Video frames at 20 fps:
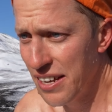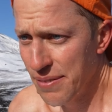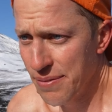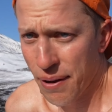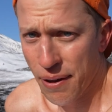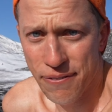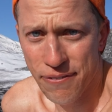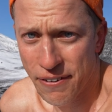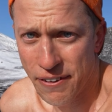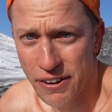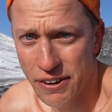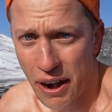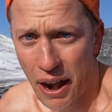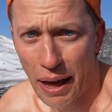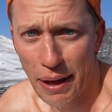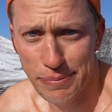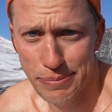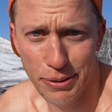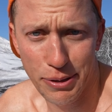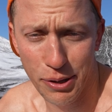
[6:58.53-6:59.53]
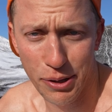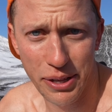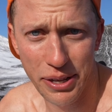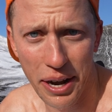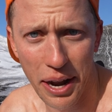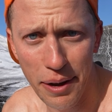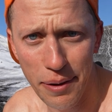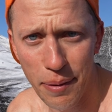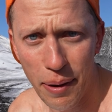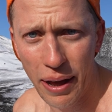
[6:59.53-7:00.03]
My feet are absolutely
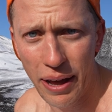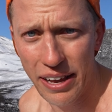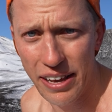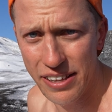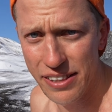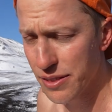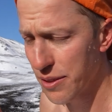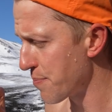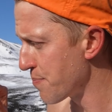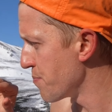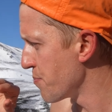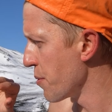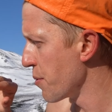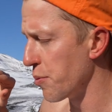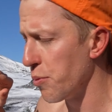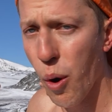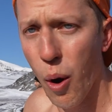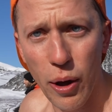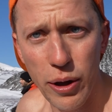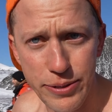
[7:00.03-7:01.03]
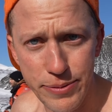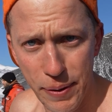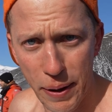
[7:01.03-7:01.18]
numb. I the, the worst